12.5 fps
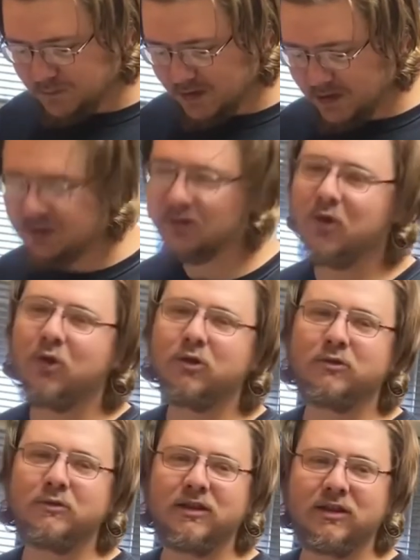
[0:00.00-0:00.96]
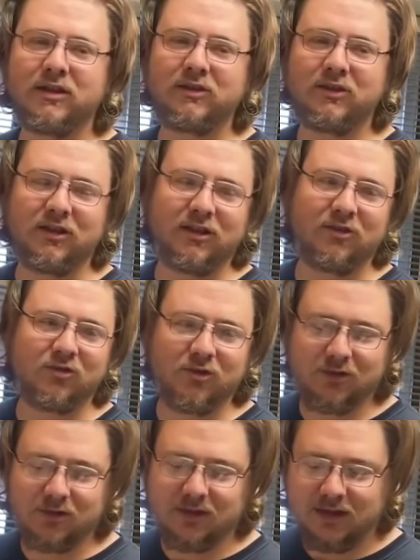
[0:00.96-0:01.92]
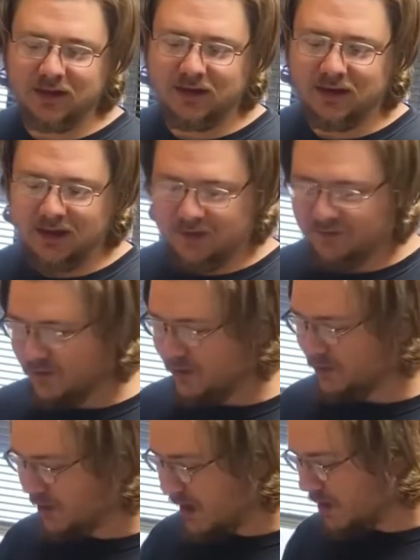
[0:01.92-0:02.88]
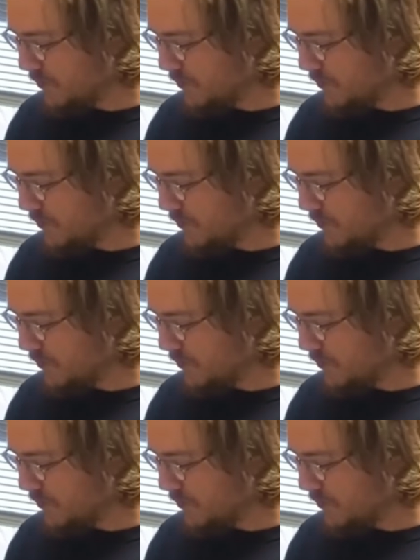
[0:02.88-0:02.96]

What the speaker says: it is ultimately delicious, and if an entire